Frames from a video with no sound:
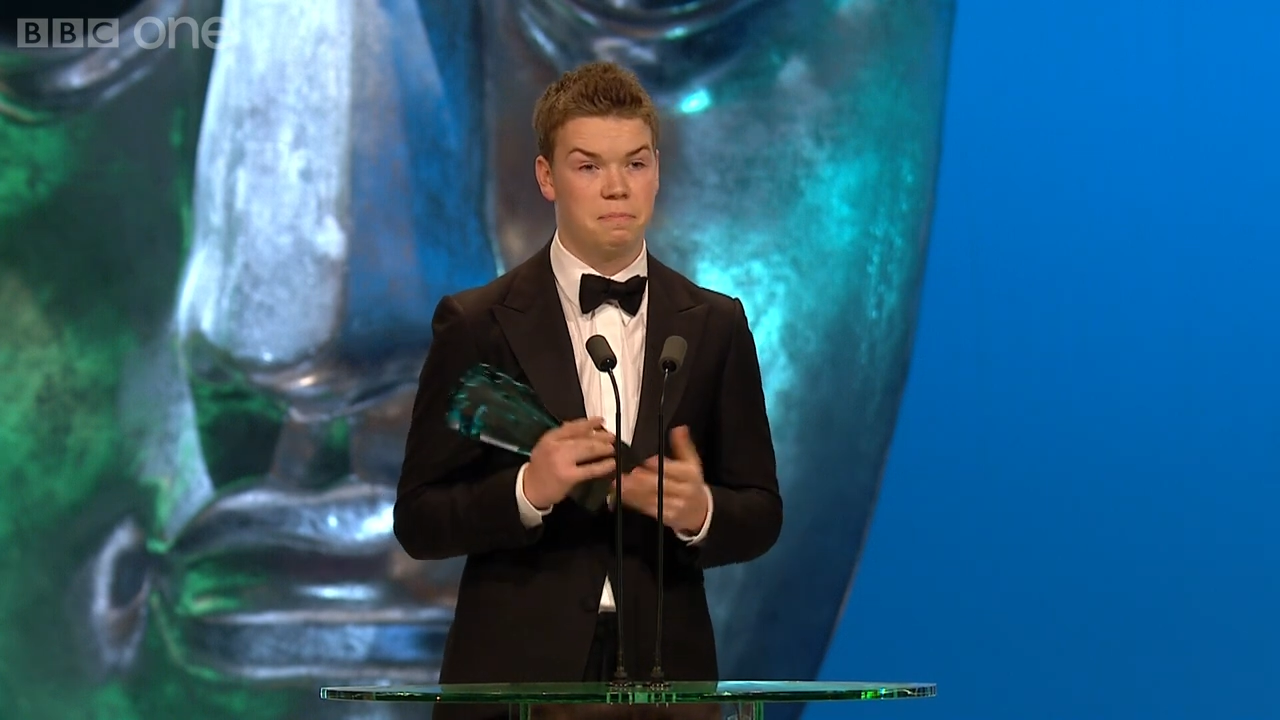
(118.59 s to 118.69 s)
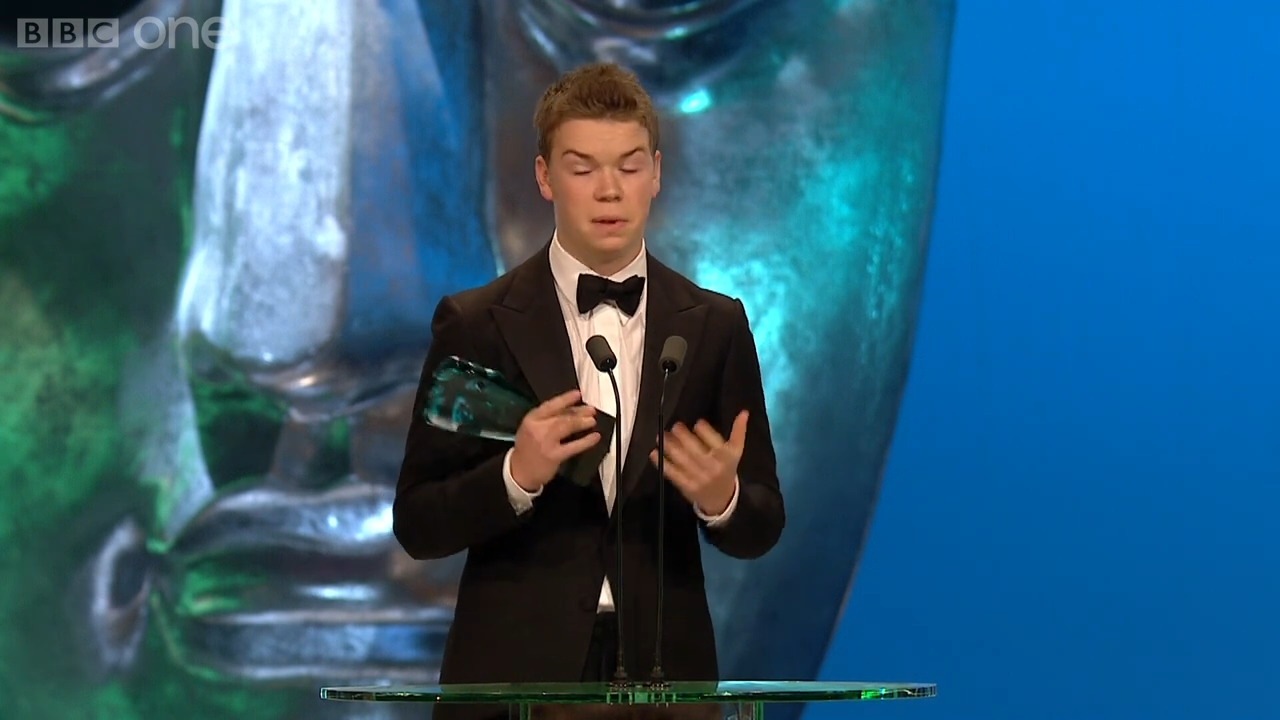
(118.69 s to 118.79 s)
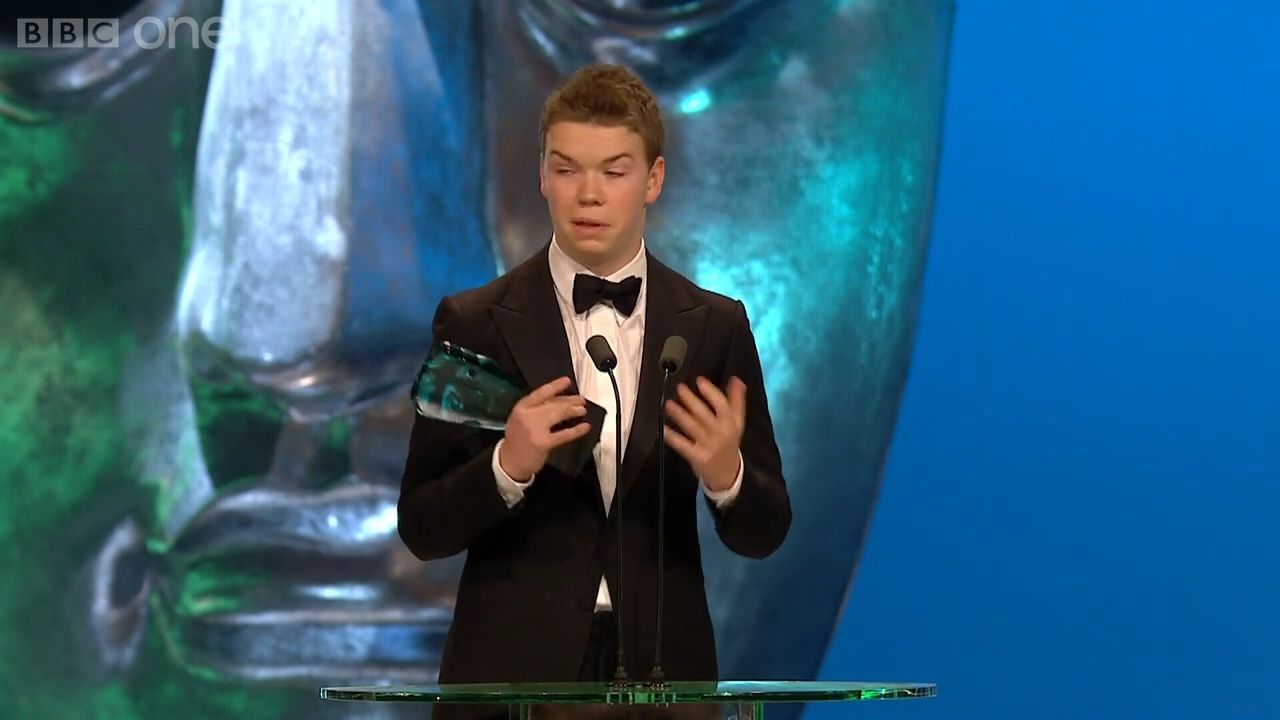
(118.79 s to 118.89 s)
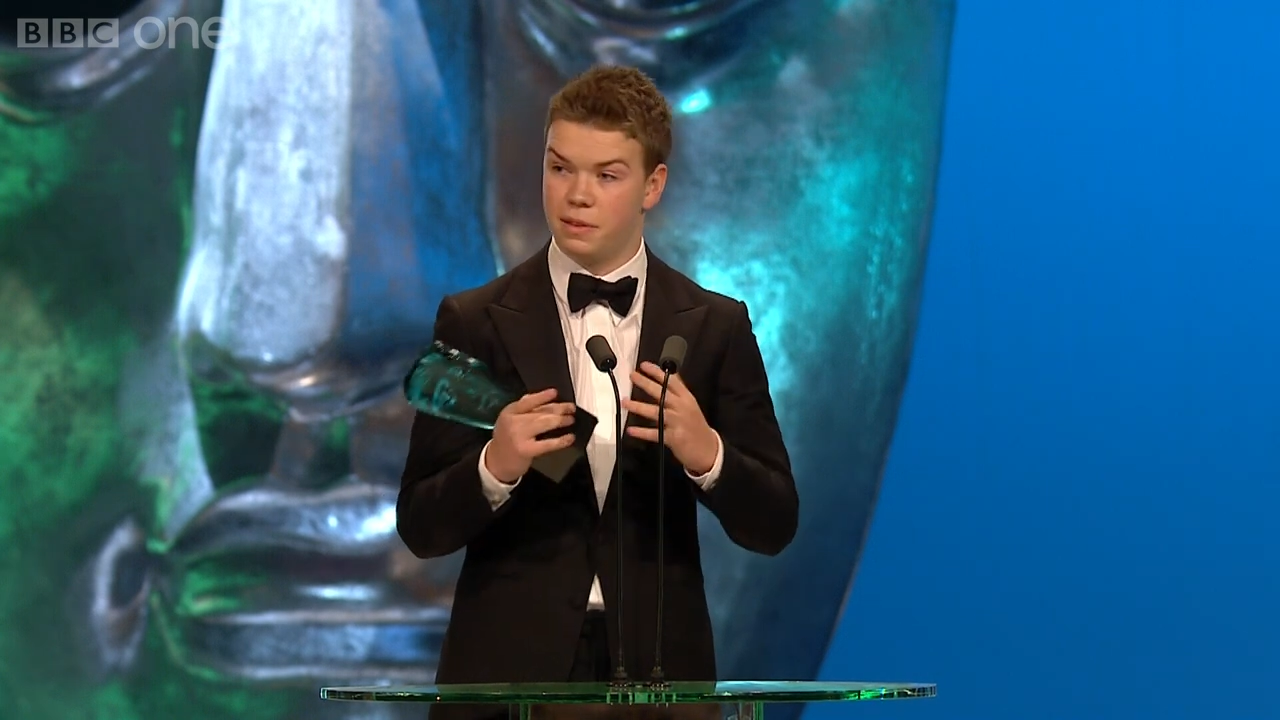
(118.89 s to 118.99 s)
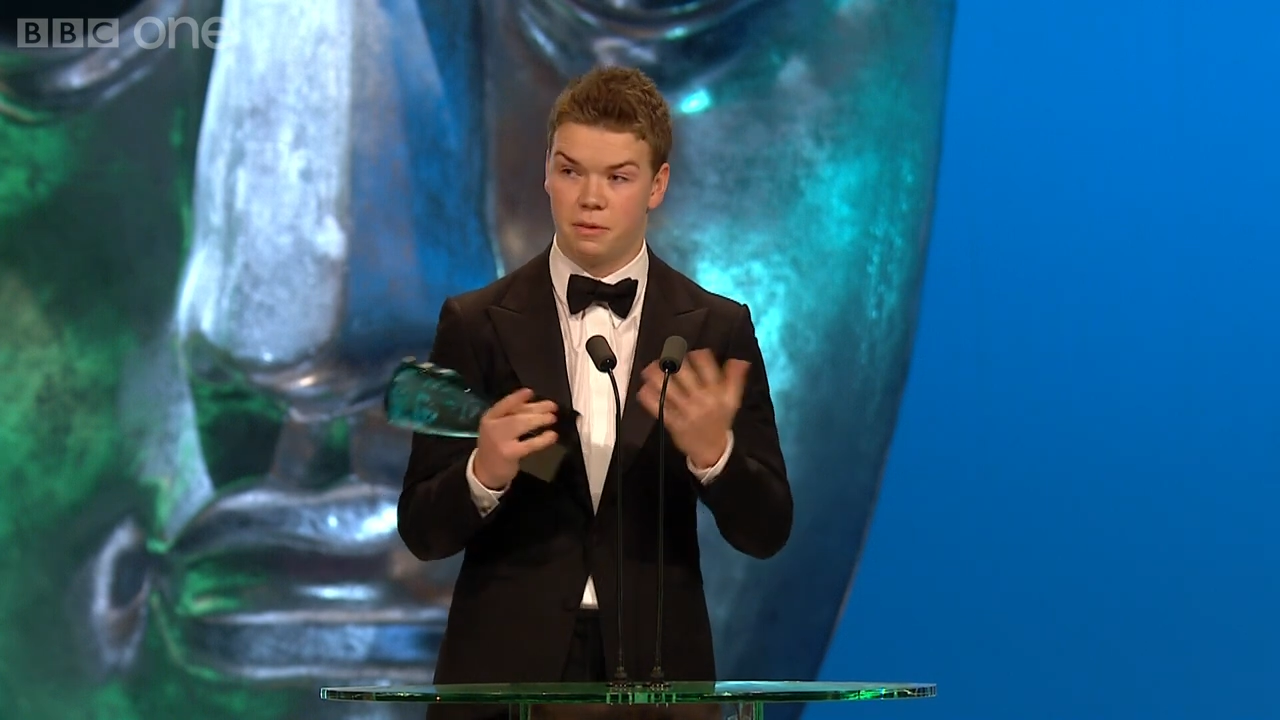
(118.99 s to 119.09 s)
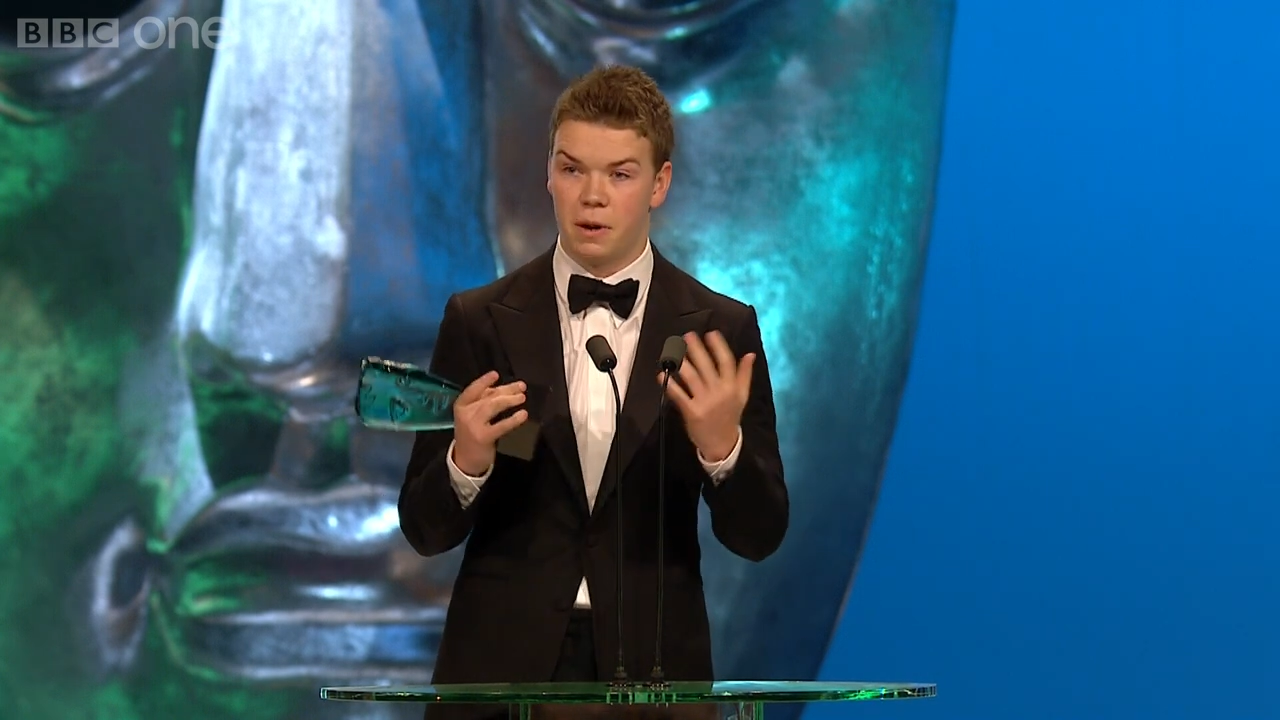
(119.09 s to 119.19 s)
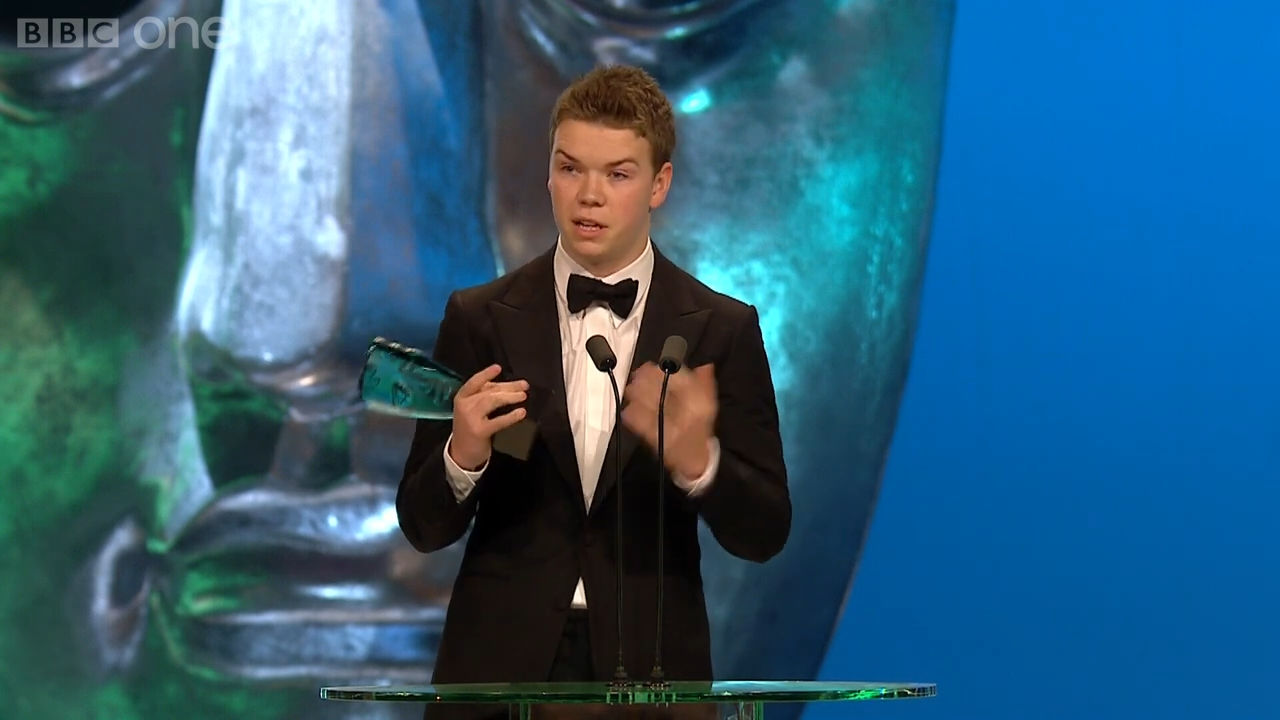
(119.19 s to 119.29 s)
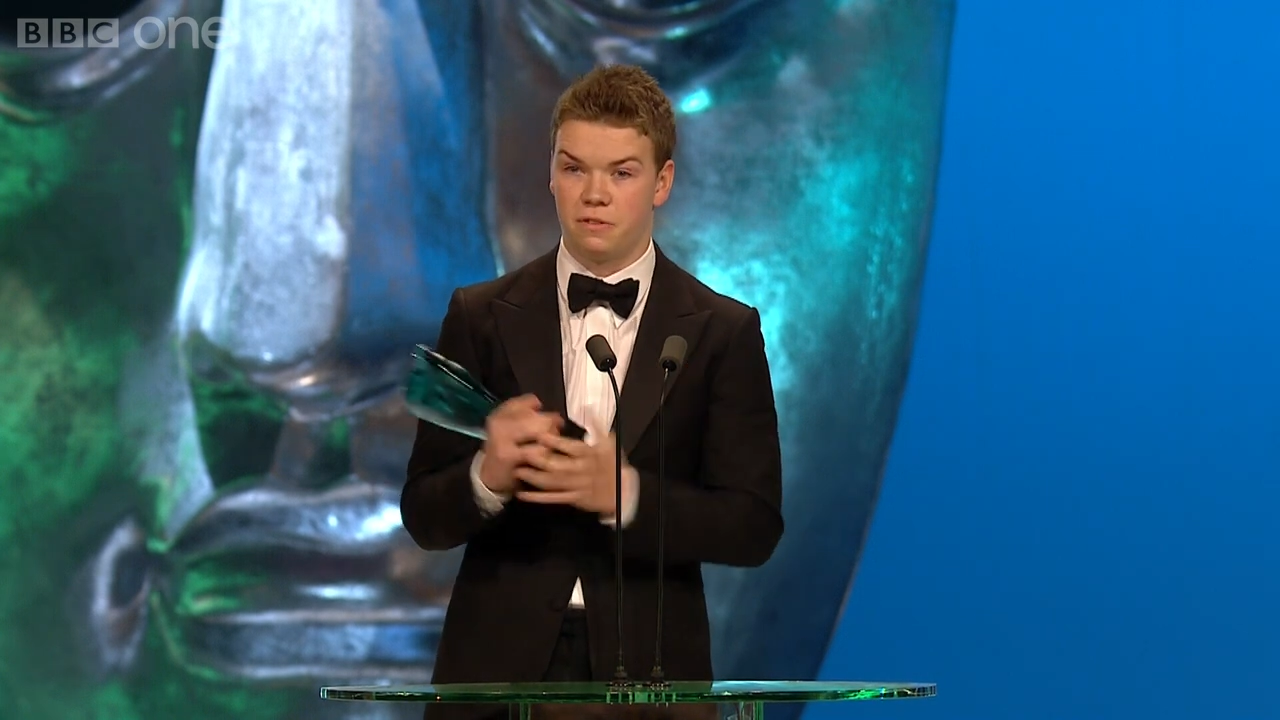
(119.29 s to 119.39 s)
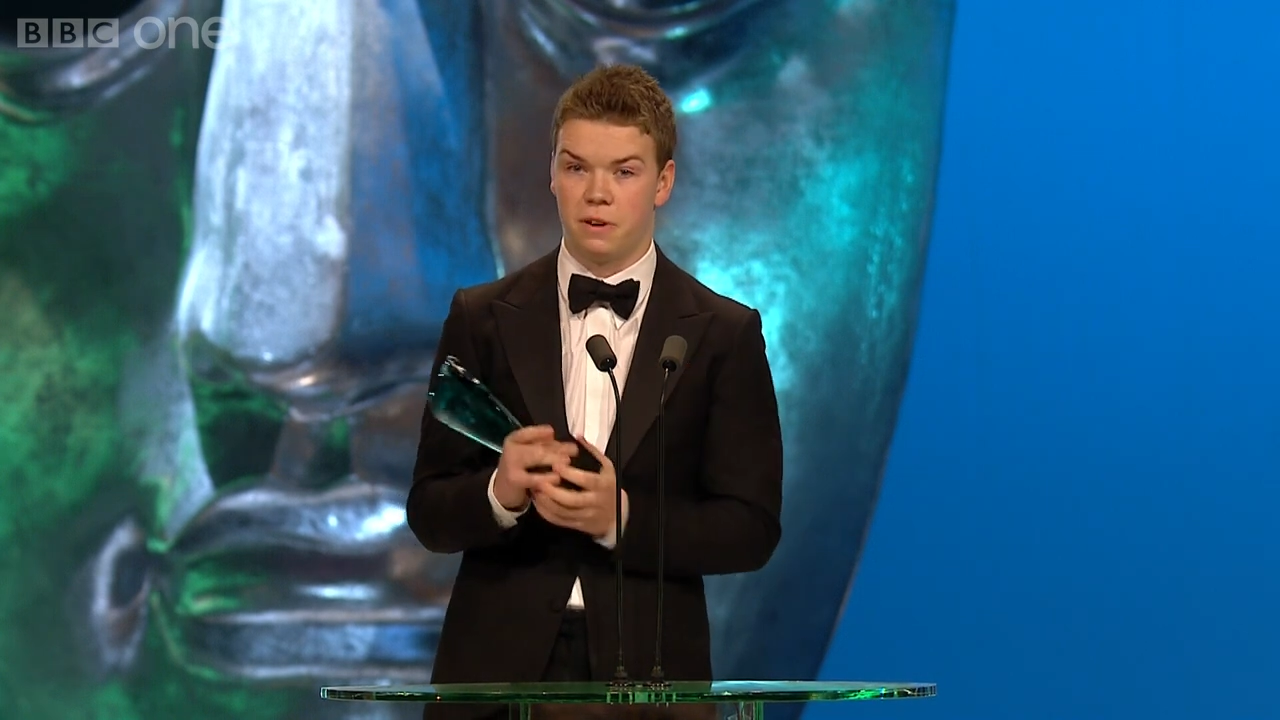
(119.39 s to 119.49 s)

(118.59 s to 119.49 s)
the, the best